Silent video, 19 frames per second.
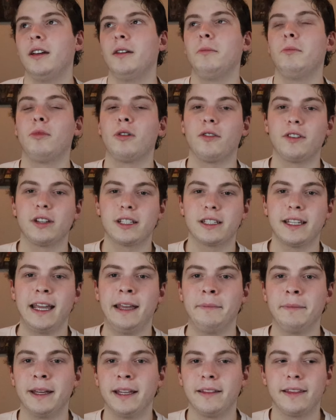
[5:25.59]
more of a
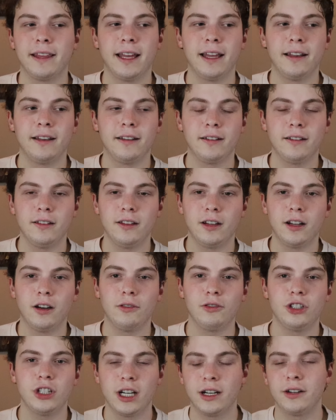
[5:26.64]
statement than, you
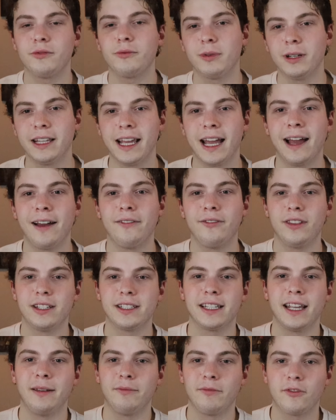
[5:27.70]
know, she didn't really have the
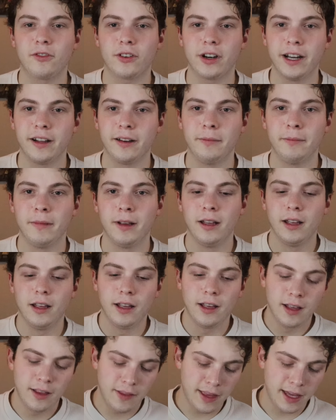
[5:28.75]
same freedom
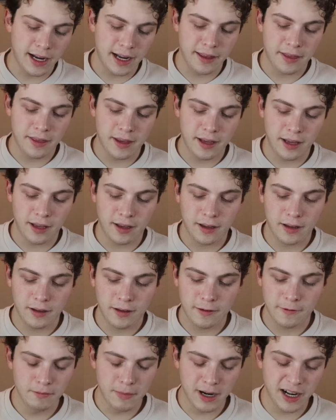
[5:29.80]
that I think
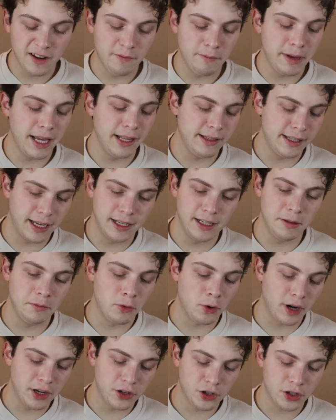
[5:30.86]
might have made the ending
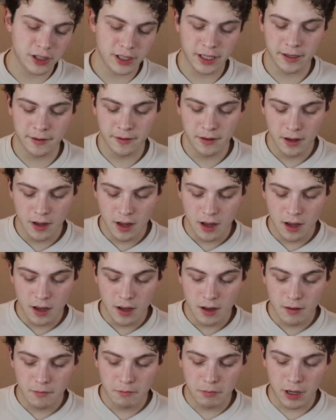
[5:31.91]
more interesting.
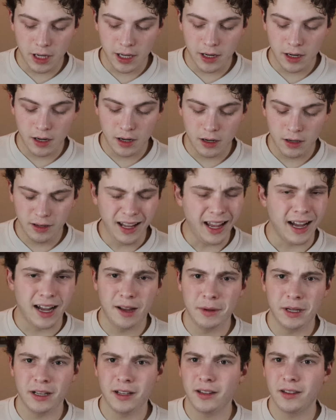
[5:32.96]
But yeah, I
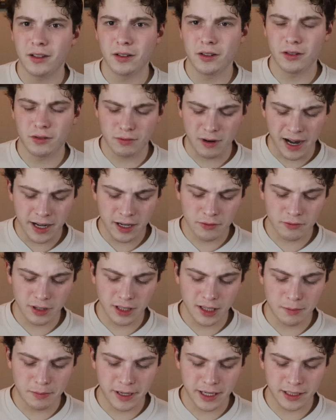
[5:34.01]
mean, the writing
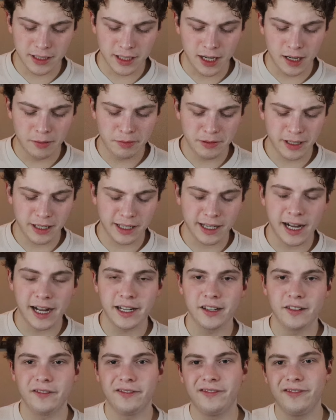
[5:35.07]
really picked up. It
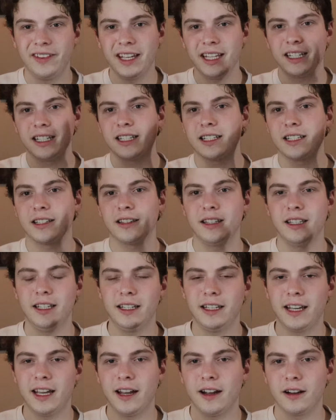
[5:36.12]
kind of fits
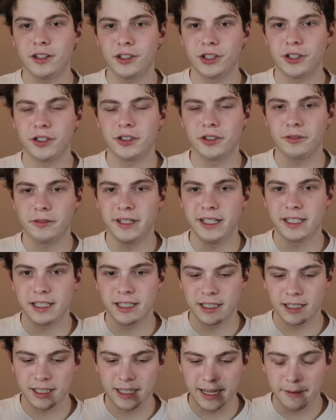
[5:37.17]
the character
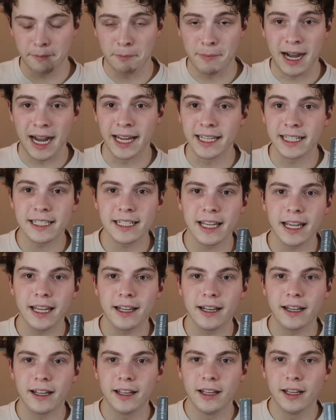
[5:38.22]
Teresa's like mind
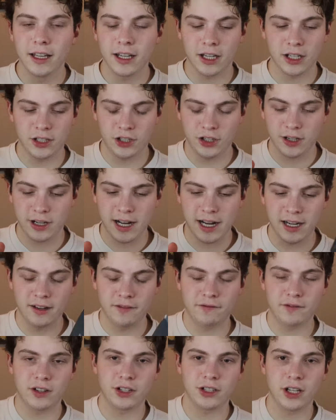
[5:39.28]
state, because your kind
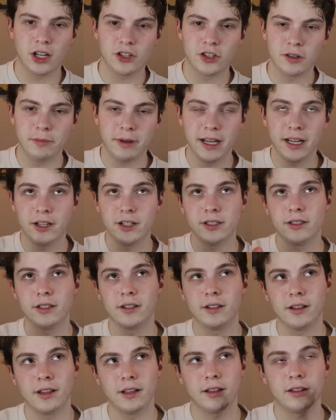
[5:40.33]
of first 100 pages,
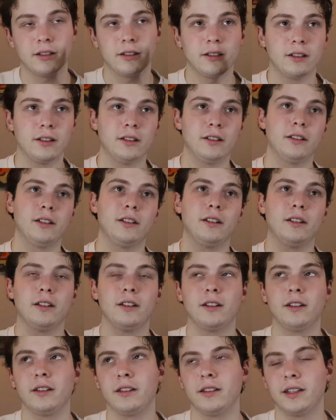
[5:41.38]
you're like,
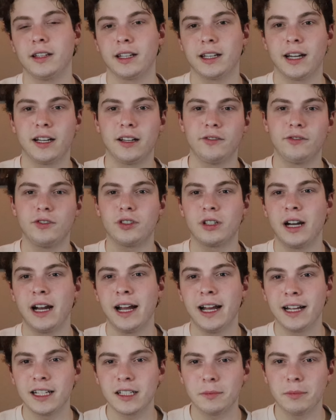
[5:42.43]
and it kind of
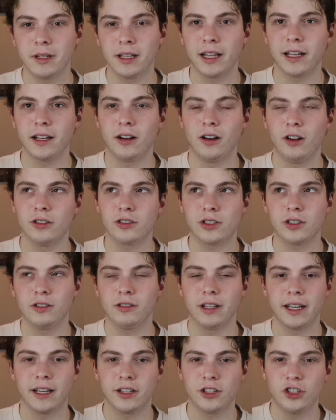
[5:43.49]
drags, but like also
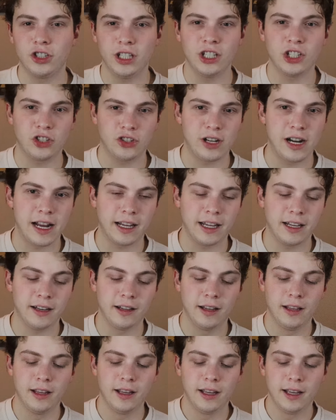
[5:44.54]
like she's dragging.
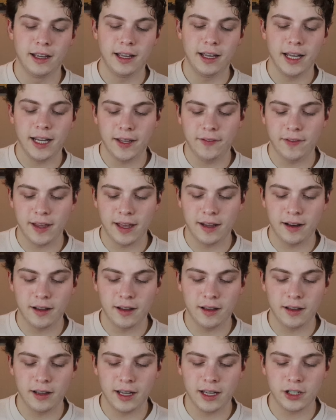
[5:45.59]
And then
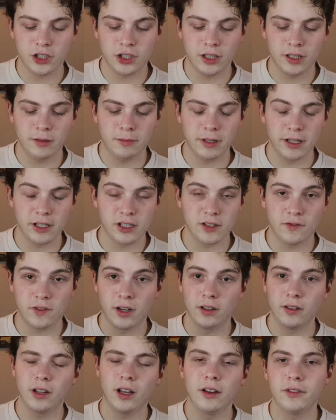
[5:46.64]
as she begins to
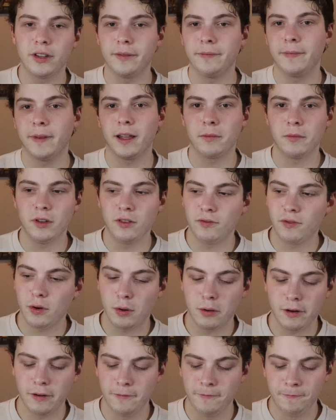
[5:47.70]
fall in love and move
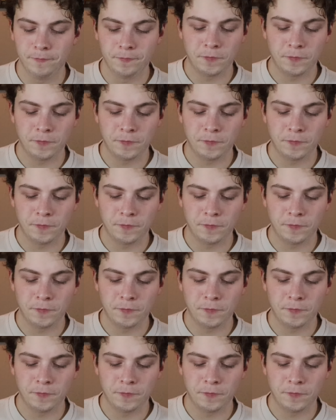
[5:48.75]
forward,